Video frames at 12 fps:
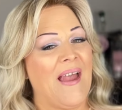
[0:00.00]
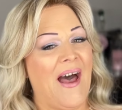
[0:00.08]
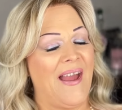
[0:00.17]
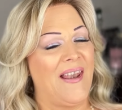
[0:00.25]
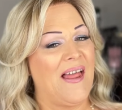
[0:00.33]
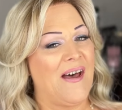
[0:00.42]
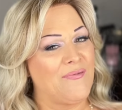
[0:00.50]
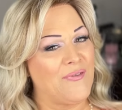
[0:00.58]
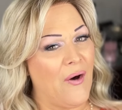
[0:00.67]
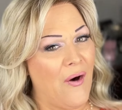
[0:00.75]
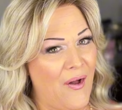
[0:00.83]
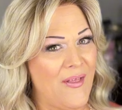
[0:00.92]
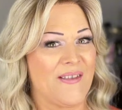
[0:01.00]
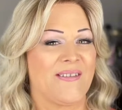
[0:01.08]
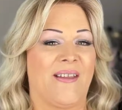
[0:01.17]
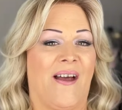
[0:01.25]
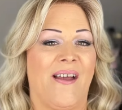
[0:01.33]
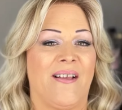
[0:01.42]
I loved all the
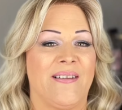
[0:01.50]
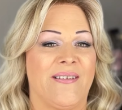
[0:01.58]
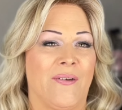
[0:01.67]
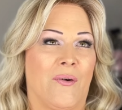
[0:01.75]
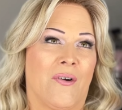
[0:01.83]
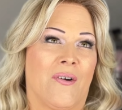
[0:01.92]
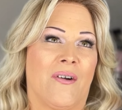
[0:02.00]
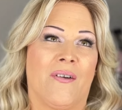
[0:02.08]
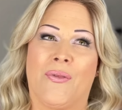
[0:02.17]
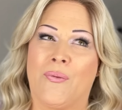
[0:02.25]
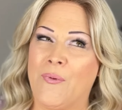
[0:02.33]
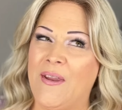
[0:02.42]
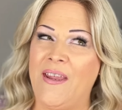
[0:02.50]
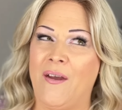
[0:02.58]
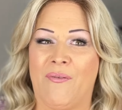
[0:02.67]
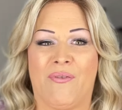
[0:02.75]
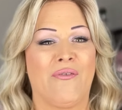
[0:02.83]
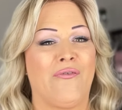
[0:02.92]
styles, or 3
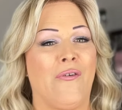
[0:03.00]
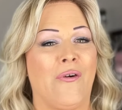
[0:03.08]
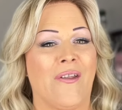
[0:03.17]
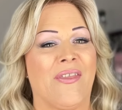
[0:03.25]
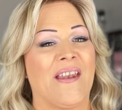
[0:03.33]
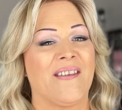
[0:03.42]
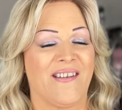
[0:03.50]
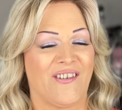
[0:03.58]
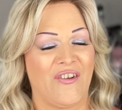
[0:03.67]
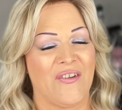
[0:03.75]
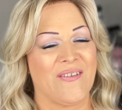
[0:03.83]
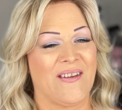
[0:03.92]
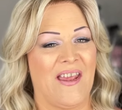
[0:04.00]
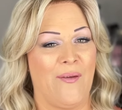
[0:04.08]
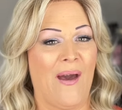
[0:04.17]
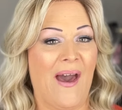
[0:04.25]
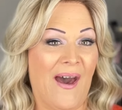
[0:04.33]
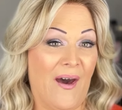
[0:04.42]
of the 4 that just
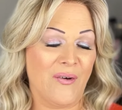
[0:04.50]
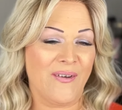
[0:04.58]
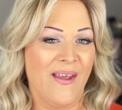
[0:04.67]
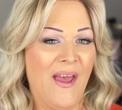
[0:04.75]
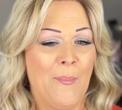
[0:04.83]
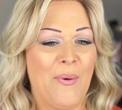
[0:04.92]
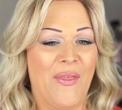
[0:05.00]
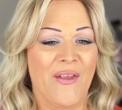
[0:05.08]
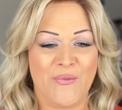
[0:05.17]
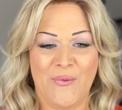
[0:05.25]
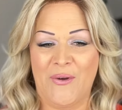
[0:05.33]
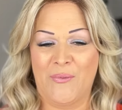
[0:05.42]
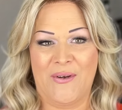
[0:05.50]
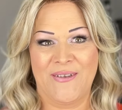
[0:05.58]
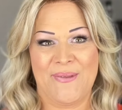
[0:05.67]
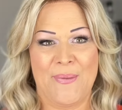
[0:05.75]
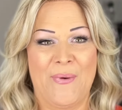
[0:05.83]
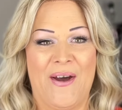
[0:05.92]
came out, but this one
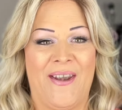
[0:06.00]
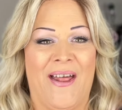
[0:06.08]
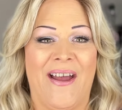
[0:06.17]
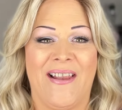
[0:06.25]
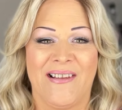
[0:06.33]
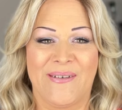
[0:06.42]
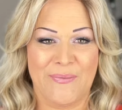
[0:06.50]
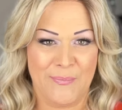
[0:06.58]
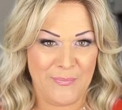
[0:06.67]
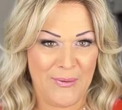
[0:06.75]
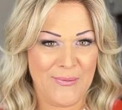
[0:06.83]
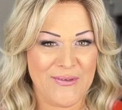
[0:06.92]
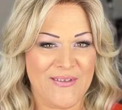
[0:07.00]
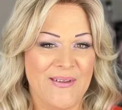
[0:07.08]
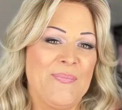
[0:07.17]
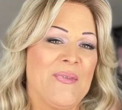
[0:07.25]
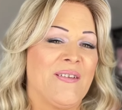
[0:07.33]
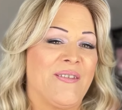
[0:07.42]
was the one I loved most.
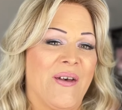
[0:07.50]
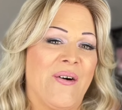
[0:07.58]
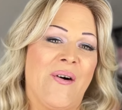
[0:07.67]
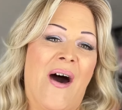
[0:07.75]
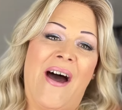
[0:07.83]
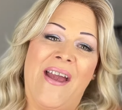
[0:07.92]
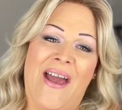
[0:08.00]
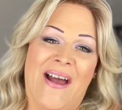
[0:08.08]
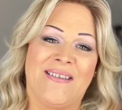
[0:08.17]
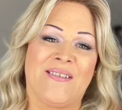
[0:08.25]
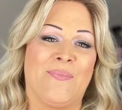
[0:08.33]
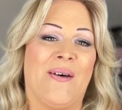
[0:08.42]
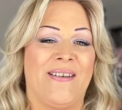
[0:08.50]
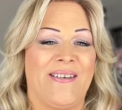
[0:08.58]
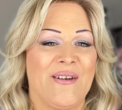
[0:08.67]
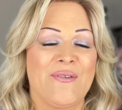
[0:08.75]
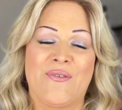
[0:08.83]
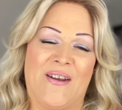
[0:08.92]
So I asked my
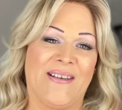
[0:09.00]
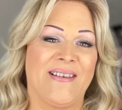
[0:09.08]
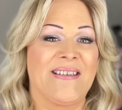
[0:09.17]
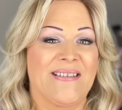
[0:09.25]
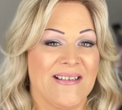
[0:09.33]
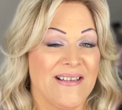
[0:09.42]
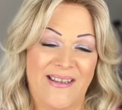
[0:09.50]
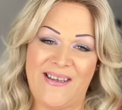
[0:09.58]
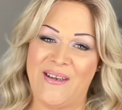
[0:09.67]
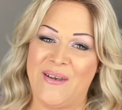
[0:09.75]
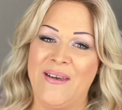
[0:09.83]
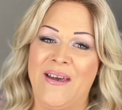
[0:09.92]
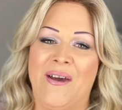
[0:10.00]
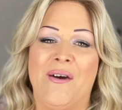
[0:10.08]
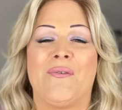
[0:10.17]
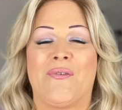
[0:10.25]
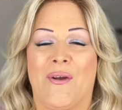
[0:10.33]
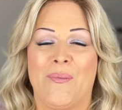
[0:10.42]
dear friend Silke
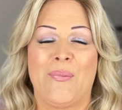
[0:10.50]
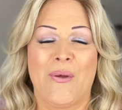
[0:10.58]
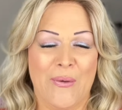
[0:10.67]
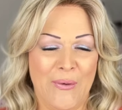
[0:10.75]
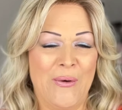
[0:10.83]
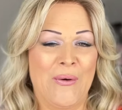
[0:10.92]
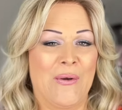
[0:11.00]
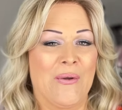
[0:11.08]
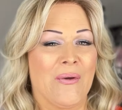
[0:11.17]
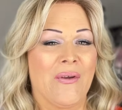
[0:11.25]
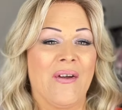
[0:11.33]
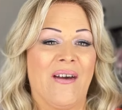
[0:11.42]
from Perückenglück